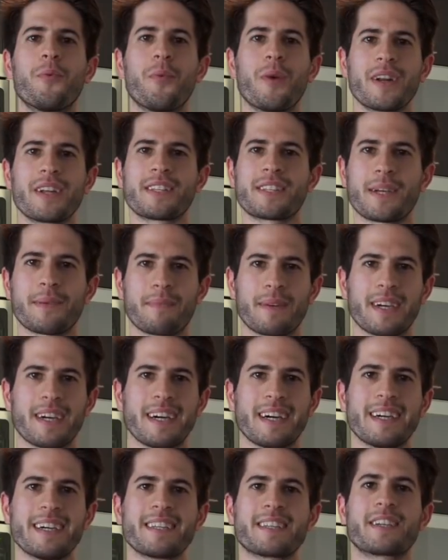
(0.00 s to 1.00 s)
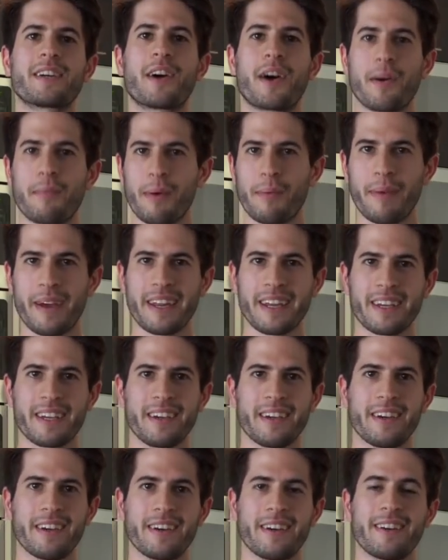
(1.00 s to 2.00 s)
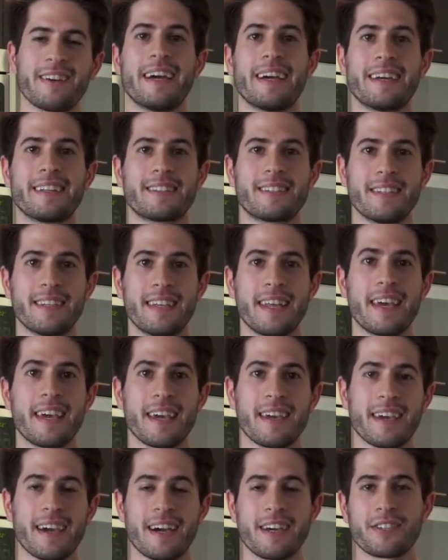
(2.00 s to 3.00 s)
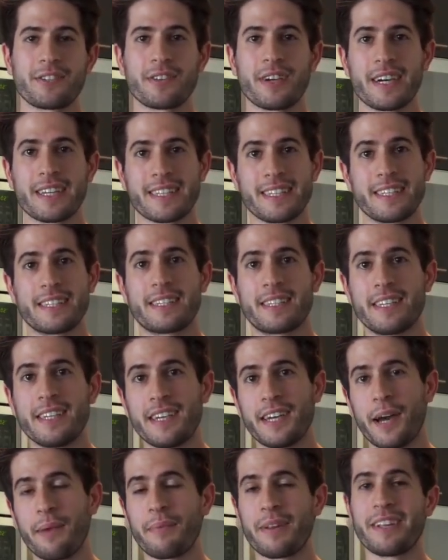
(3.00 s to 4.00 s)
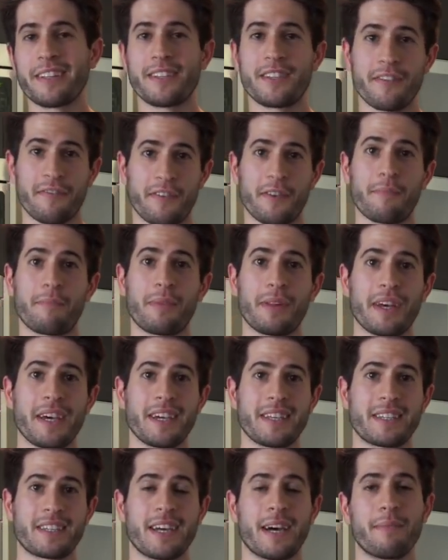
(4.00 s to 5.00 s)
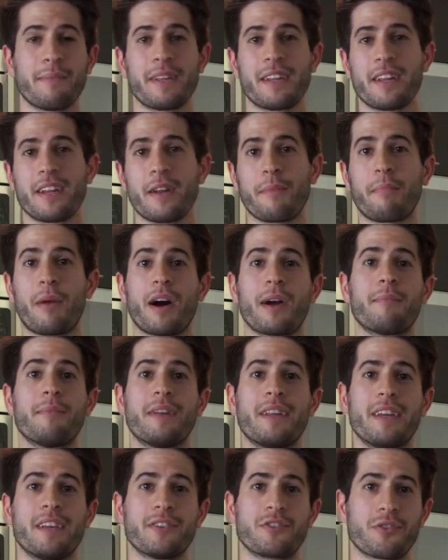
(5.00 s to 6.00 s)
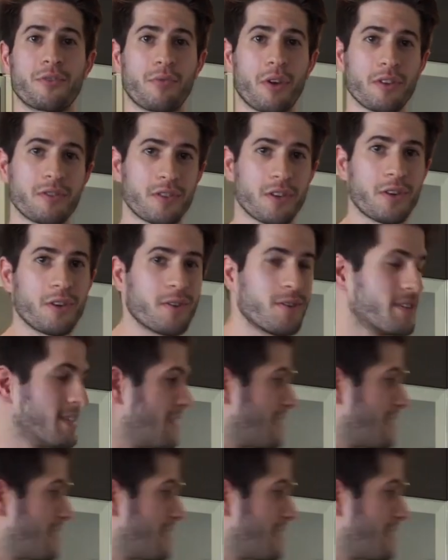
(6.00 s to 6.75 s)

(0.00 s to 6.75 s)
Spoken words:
What is up guys, Karma Medic here, and today, as you guys can see, I'm in a different place. I'm in an apartment in Toronto.